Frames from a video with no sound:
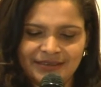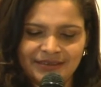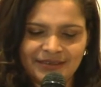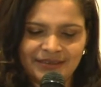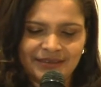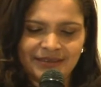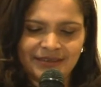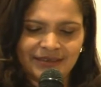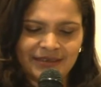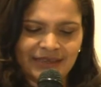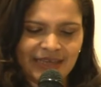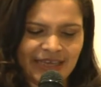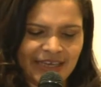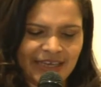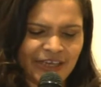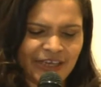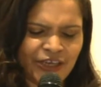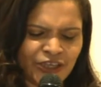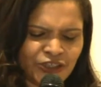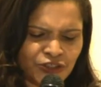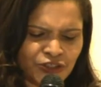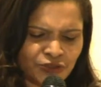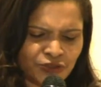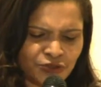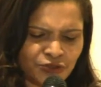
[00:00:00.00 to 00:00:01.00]
I urge
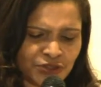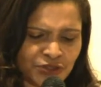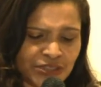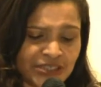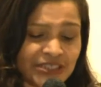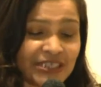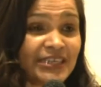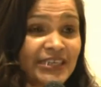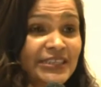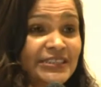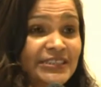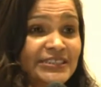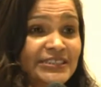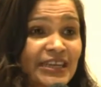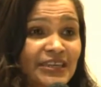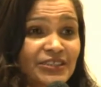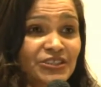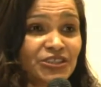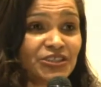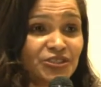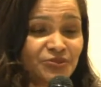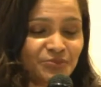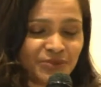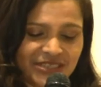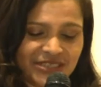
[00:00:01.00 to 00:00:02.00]
you to stay in touch
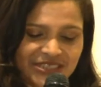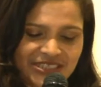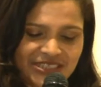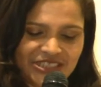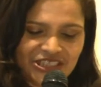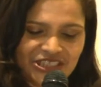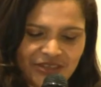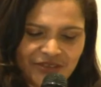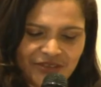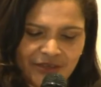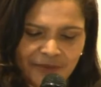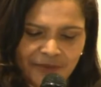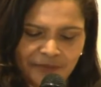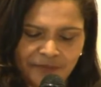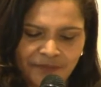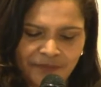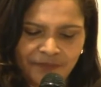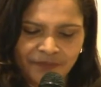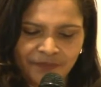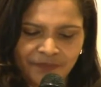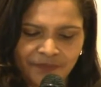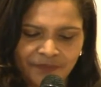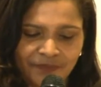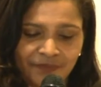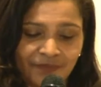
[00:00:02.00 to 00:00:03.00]
with each other,
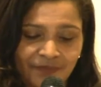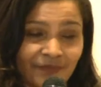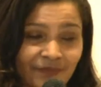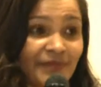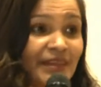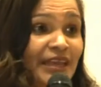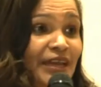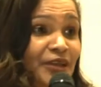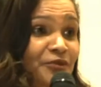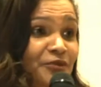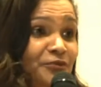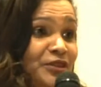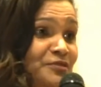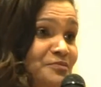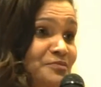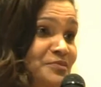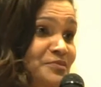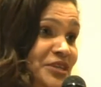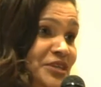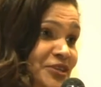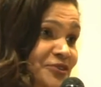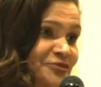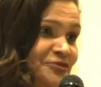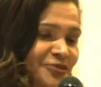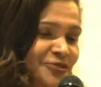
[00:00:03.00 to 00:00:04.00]
and with me,
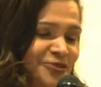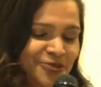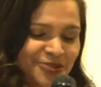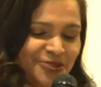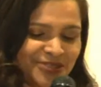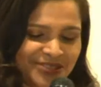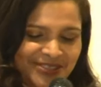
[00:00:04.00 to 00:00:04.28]
of course.